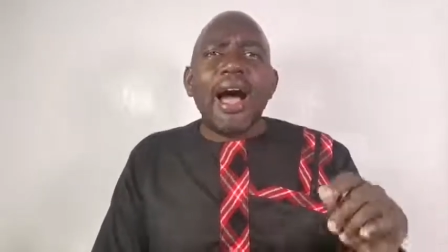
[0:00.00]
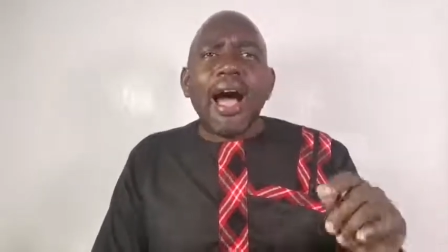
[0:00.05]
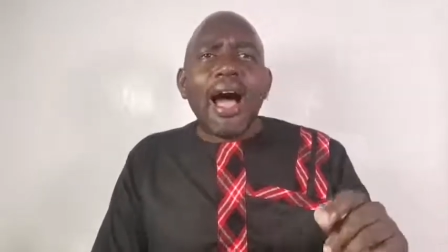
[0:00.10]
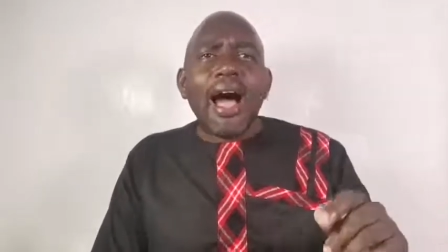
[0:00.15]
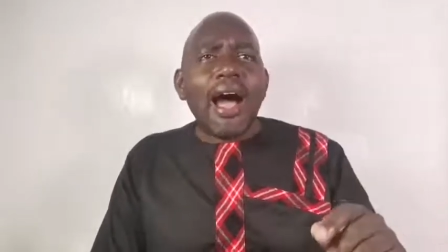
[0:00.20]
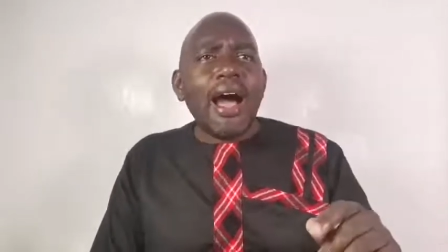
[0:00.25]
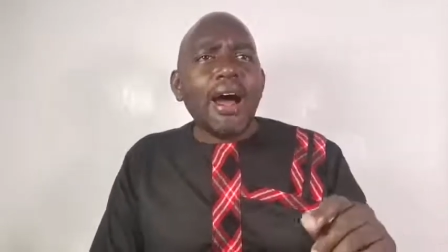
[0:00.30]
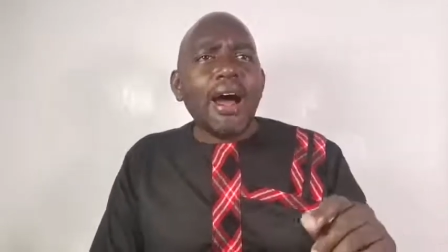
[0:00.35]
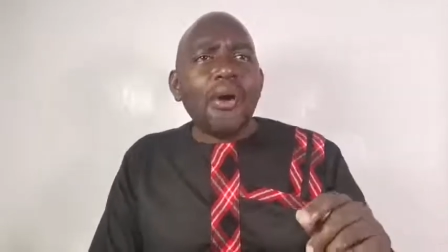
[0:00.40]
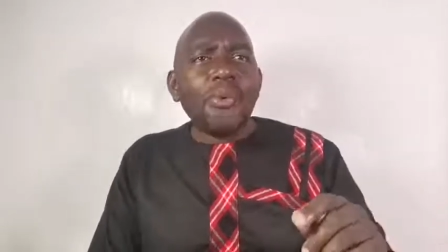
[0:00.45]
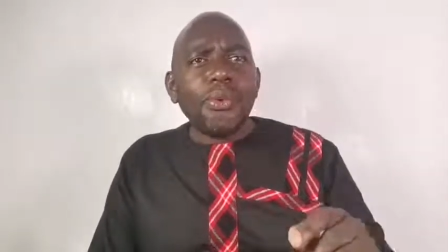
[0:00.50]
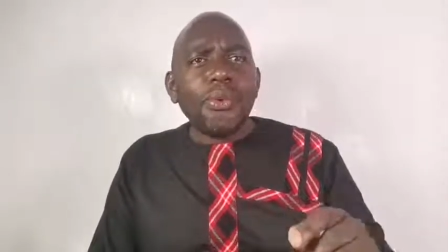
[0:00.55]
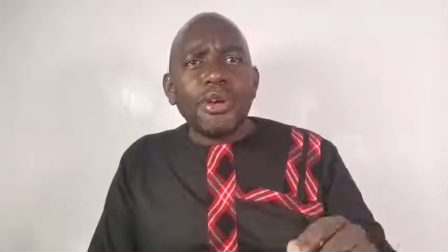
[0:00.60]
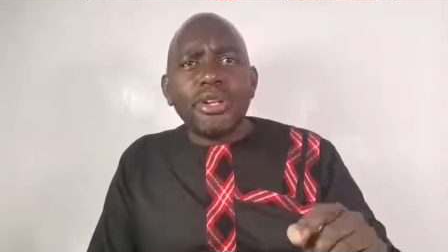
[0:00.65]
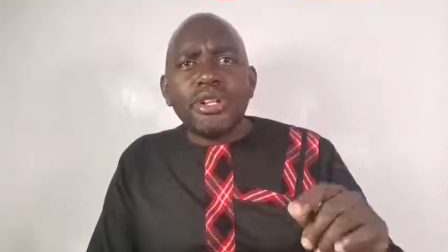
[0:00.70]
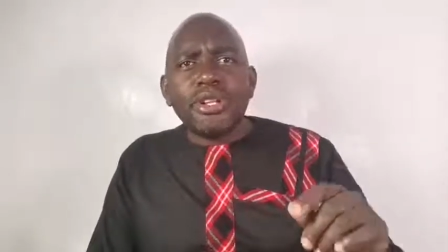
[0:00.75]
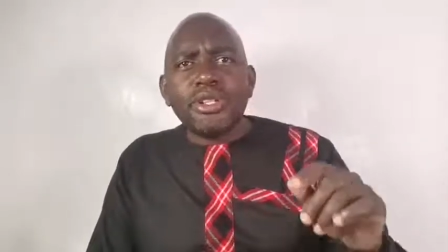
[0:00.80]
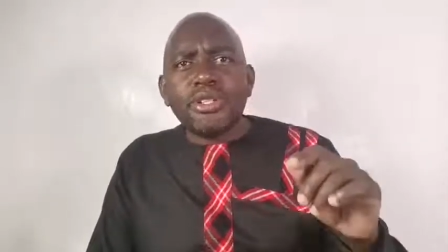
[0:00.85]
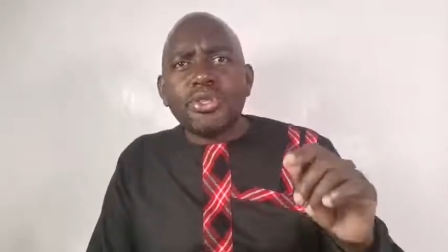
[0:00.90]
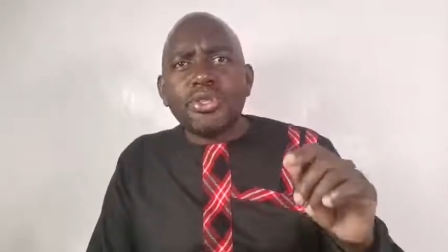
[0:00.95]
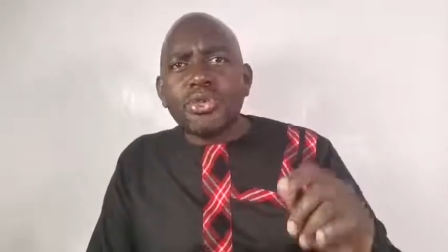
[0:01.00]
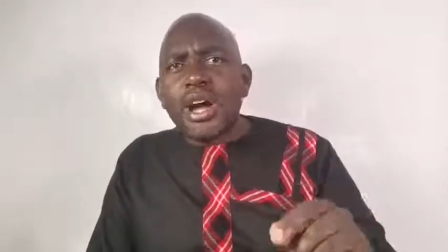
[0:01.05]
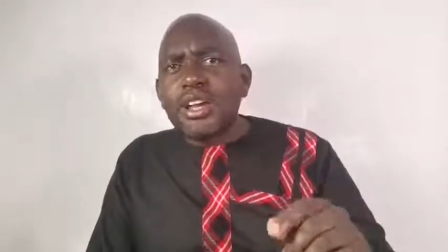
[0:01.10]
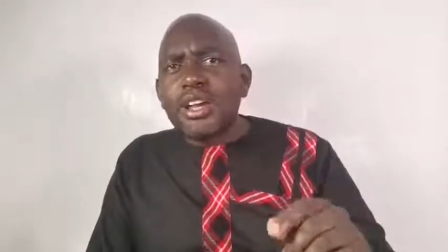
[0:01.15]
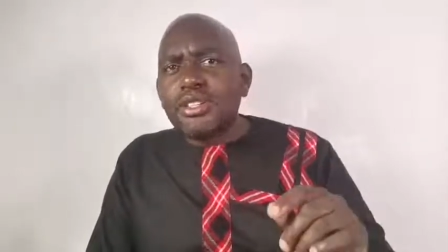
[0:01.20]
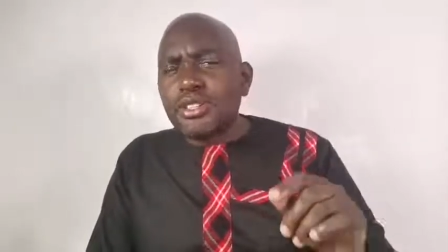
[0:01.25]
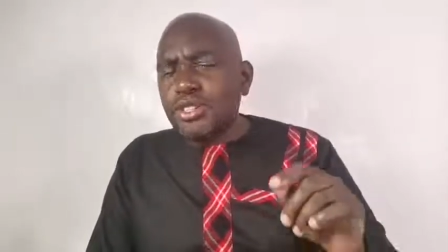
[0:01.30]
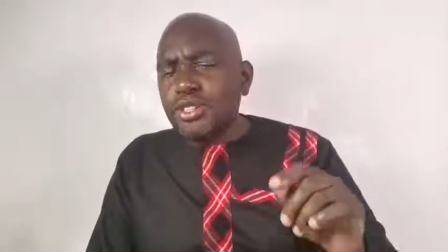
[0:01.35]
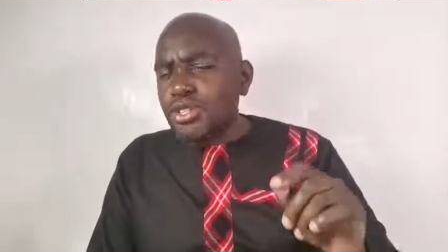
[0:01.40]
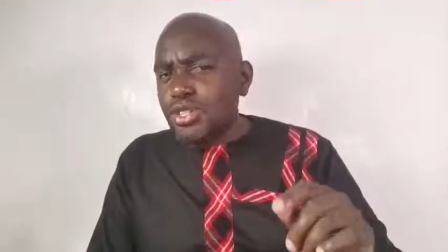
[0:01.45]
I will
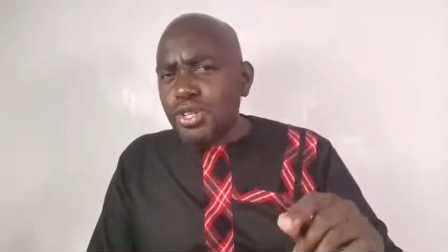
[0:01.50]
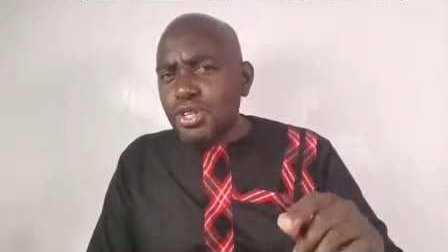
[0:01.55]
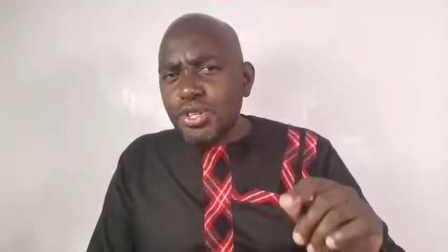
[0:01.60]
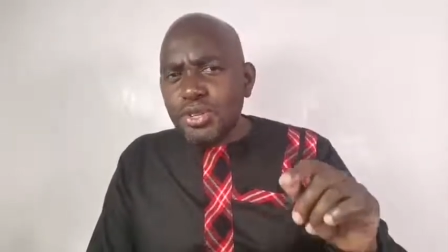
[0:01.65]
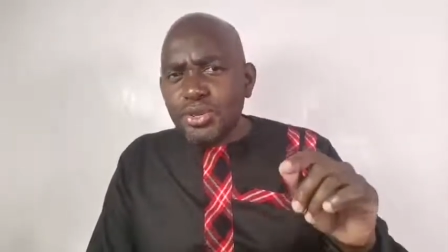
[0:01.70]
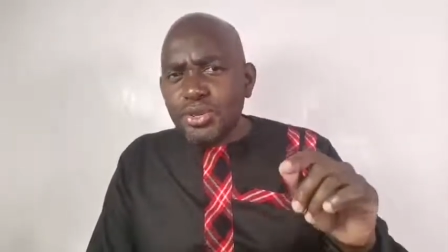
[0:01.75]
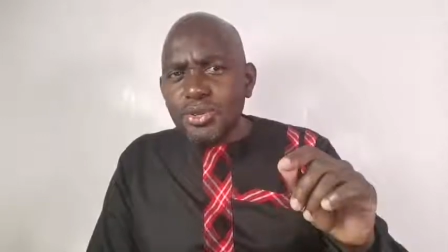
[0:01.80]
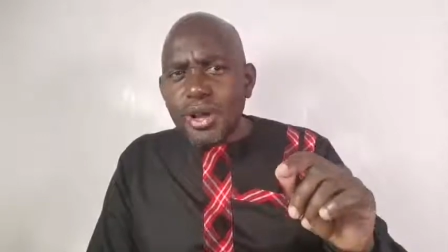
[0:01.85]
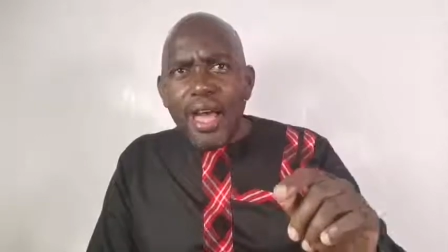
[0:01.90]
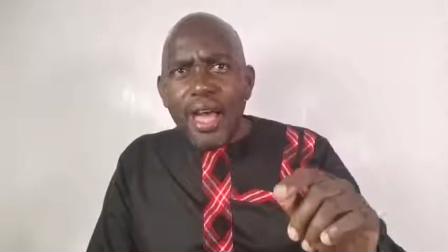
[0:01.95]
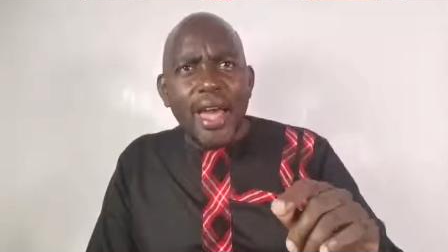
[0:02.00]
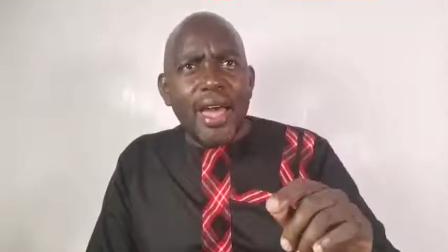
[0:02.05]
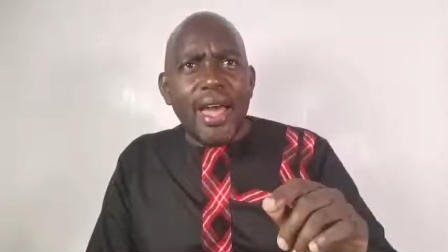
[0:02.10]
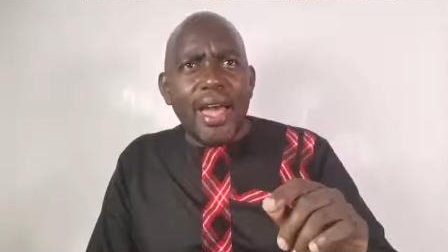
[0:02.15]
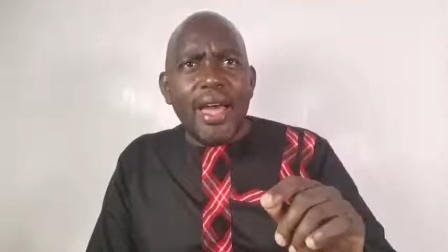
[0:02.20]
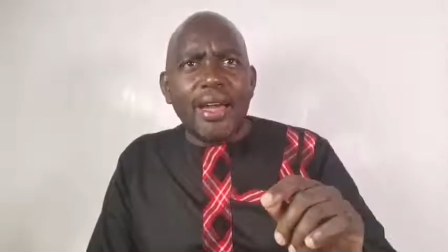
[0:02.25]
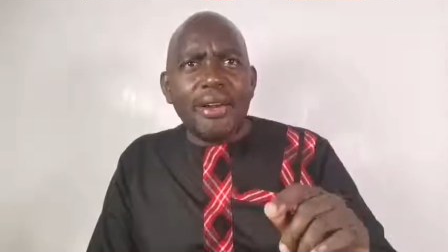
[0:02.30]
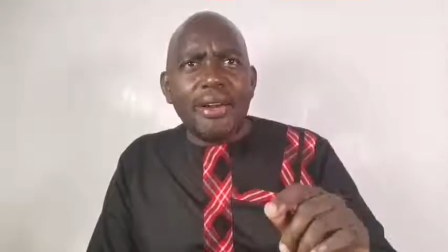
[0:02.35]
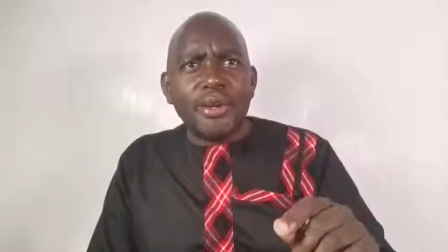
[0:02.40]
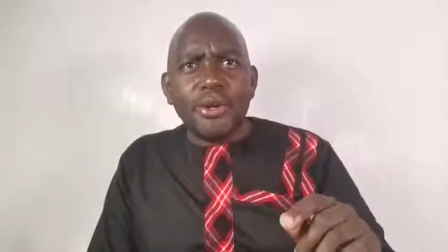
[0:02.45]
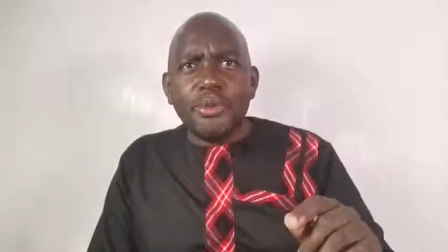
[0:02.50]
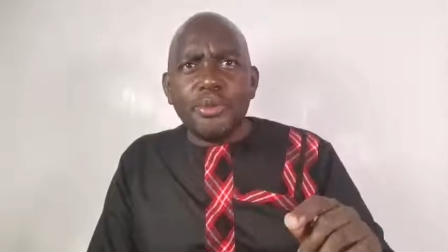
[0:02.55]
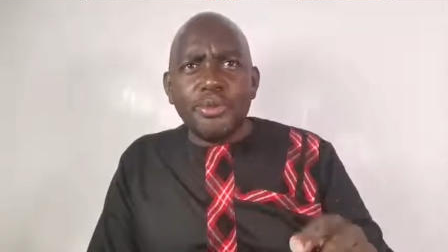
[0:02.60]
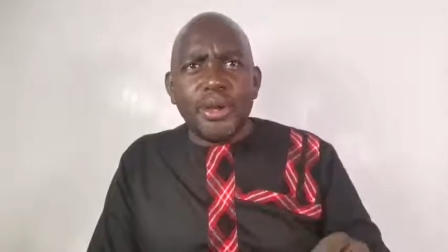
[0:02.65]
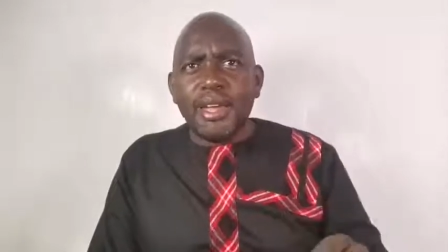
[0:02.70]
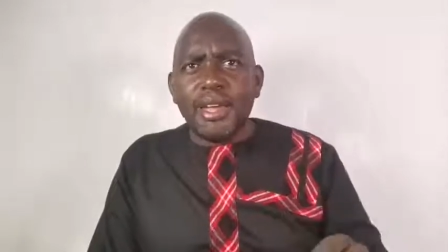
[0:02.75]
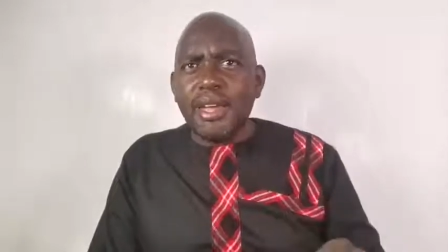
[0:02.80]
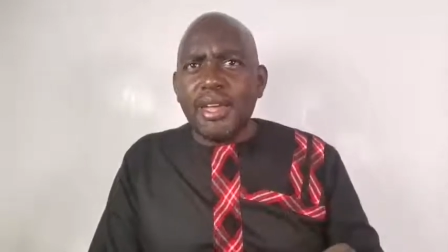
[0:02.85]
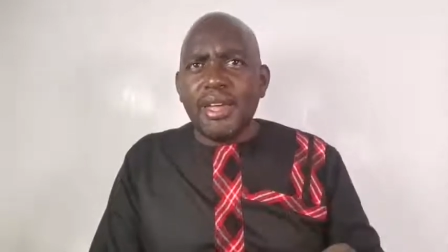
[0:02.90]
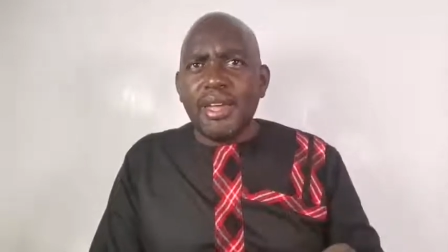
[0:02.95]
trust you and
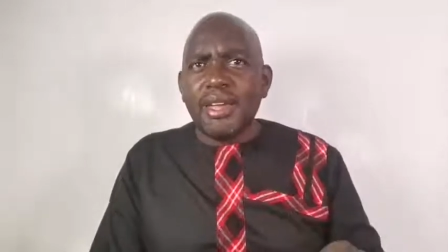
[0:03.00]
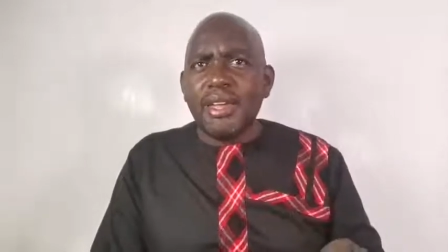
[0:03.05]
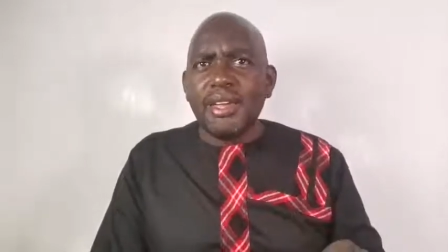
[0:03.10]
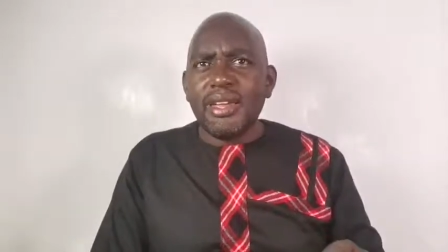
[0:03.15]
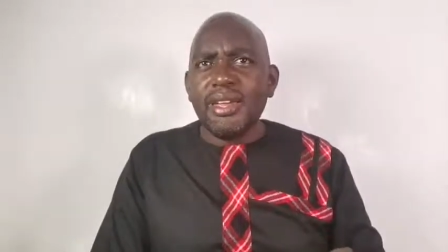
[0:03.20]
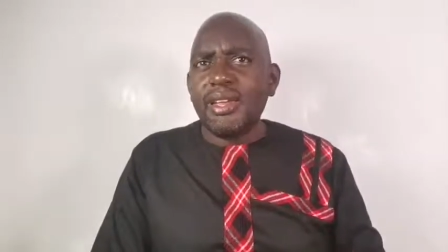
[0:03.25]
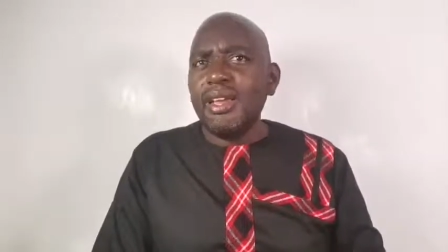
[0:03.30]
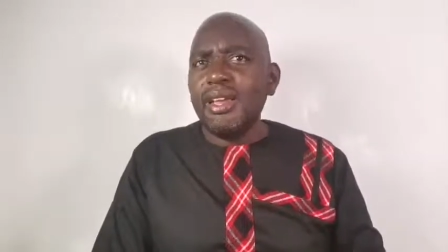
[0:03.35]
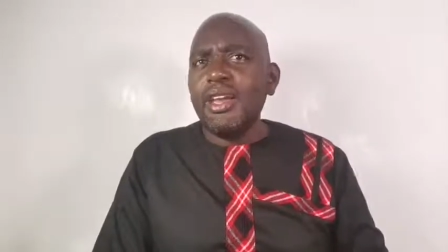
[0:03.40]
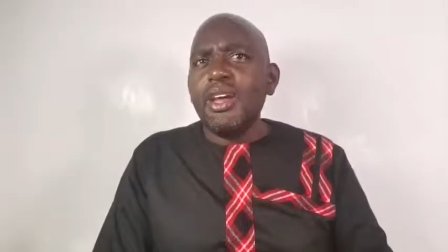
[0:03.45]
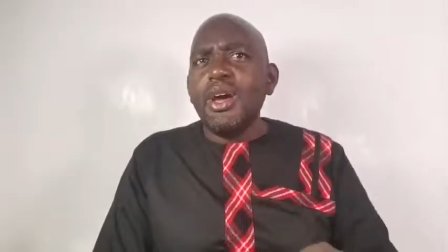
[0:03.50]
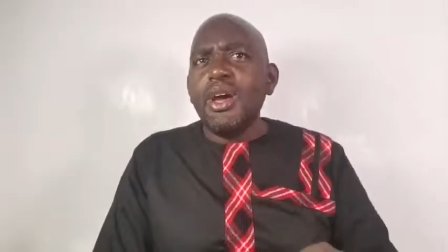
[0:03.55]
obey